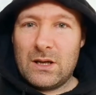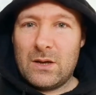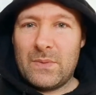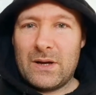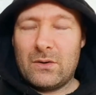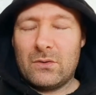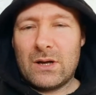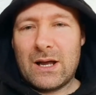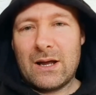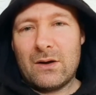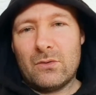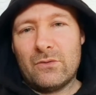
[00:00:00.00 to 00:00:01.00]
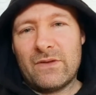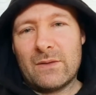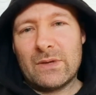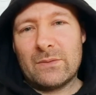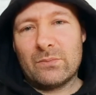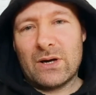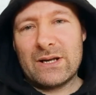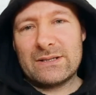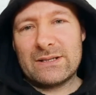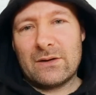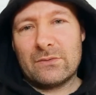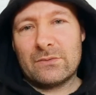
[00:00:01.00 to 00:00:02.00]
about how family
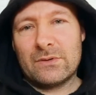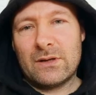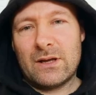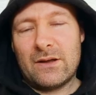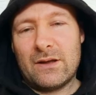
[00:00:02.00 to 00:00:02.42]
breakdown